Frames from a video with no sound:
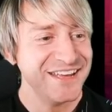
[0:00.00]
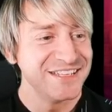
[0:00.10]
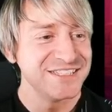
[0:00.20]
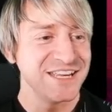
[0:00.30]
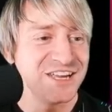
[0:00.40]

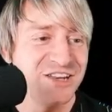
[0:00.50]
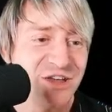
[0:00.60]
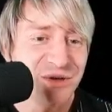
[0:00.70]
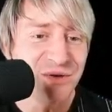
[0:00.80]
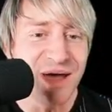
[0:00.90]
Saying
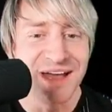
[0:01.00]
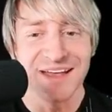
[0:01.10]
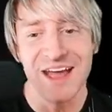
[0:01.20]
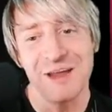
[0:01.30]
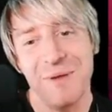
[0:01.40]
you
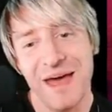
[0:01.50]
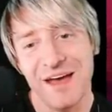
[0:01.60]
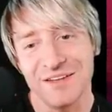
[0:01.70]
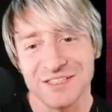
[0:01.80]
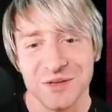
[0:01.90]
gotta
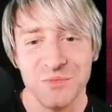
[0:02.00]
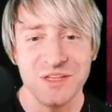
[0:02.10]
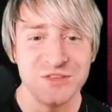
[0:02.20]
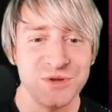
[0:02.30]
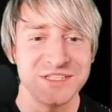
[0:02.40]
bounce
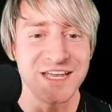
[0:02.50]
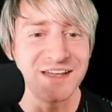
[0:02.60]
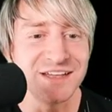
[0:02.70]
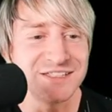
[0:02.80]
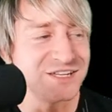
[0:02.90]
when three
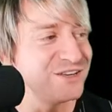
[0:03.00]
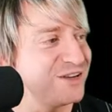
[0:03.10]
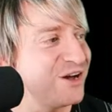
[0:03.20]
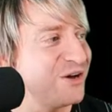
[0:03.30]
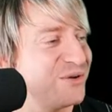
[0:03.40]
seconds
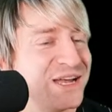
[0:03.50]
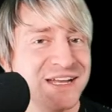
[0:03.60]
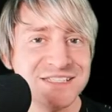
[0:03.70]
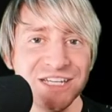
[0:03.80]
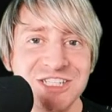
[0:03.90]
ago
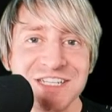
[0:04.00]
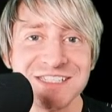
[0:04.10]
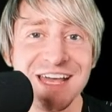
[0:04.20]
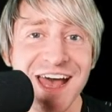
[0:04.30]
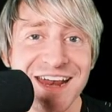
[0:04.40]
said you
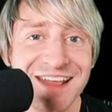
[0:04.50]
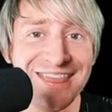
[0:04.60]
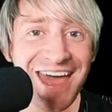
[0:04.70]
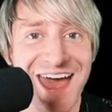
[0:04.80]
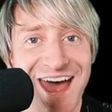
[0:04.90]
just got in
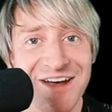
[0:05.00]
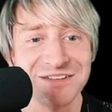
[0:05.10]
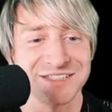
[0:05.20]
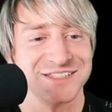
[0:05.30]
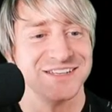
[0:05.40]
the
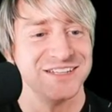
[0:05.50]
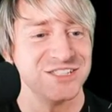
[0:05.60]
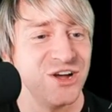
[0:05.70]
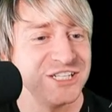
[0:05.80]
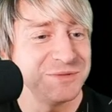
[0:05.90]
house. It's
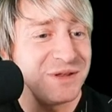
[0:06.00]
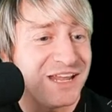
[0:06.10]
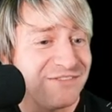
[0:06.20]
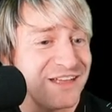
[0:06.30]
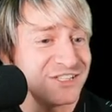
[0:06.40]
hard to
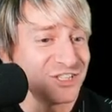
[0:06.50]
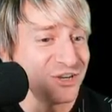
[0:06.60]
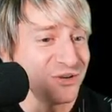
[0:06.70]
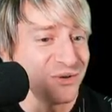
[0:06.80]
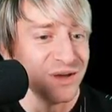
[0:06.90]
believe that
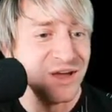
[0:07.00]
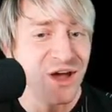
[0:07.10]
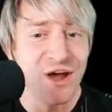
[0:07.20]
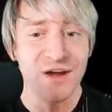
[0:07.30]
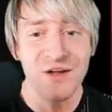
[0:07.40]
you
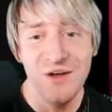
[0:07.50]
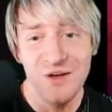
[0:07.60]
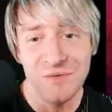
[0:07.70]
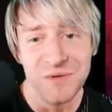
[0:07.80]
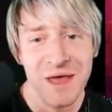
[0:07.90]
aren't
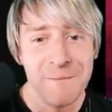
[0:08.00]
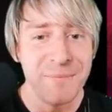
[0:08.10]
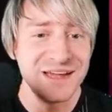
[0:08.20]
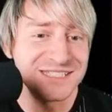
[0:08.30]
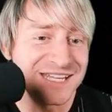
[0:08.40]
home
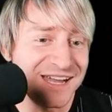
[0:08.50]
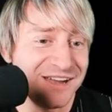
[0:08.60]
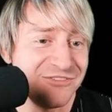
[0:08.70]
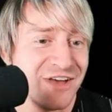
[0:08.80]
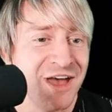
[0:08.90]
by
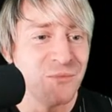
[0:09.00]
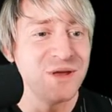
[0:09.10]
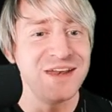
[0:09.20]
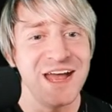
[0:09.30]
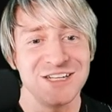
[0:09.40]
yourself
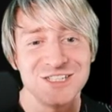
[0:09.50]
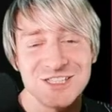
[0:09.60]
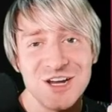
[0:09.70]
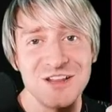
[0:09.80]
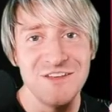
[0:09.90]
when I
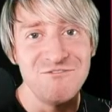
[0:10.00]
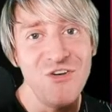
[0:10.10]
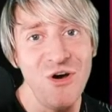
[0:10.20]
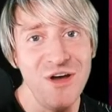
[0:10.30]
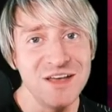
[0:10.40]
just heard the
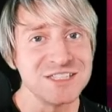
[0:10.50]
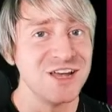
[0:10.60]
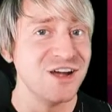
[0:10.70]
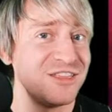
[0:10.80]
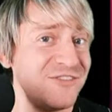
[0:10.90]
voice
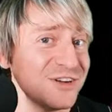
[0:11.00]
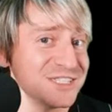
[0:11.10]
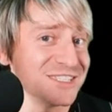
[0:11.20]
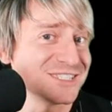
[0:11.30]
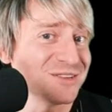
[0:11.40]
or the
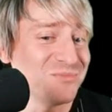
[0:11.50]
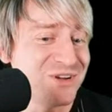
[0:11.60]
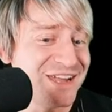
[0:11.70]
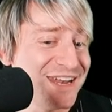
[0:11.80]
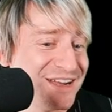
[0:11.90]
voice of
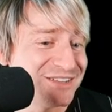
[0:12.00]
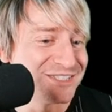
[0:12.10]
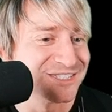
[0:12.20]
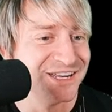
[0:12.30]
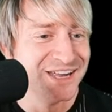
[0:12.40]
someone
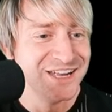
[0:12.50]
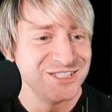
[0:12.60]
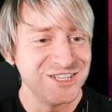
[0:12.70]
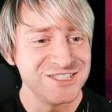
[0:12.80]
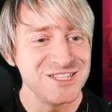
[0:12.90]
else.
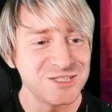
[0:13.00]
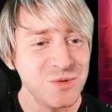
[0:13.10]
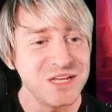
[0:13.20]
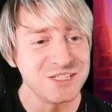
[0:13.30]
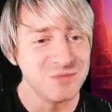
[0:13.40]
Just this
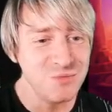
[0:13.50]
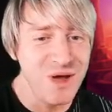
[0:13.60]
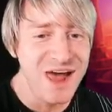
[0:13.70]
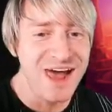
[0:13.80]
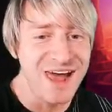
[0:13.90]
question
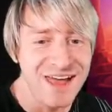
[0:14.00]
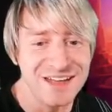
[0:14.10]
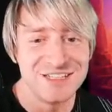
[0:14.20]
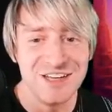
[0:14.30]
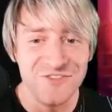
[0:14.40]
why
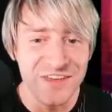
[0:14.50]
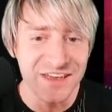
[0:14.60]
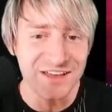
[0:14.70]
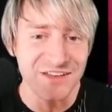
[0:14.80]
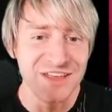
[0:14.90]
do you
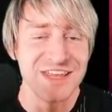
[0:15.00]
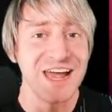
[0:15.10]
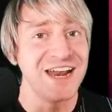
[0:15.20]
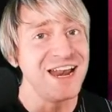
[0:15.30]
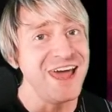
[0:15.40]
feel you
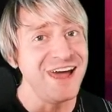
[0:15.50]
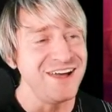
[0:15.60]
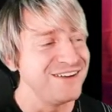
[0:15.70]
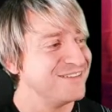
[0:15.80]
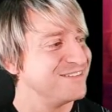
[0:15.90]
gotta
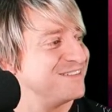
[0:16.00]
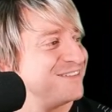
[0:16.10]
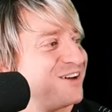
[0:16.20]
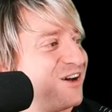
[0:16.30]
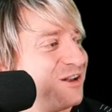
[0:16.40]
lie?
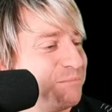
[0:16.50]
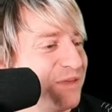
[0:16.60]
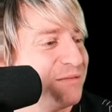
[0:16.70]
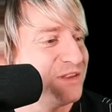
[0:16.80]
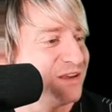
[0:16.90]
Caught up
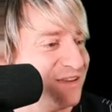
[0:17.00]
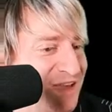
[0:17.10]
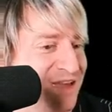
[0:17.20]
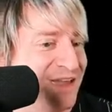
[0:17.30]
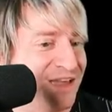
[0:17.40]
in your
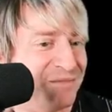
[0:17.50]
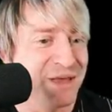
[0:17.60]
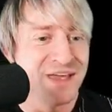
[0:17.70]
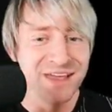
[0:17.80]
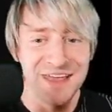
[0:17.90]
game,
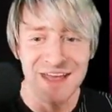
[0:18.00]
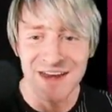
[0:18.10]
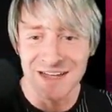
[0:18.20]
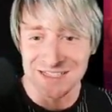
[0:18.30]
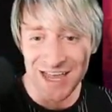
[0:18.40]

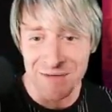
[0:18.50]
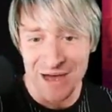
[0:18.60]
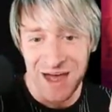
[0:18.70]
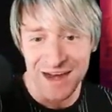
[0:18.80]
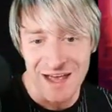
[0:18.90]
cannot say
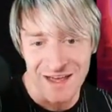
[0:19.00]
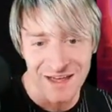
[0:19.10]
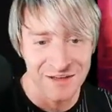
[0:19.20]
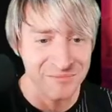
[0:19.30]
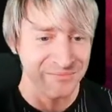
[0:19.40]
my
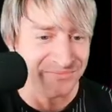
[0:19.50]
name.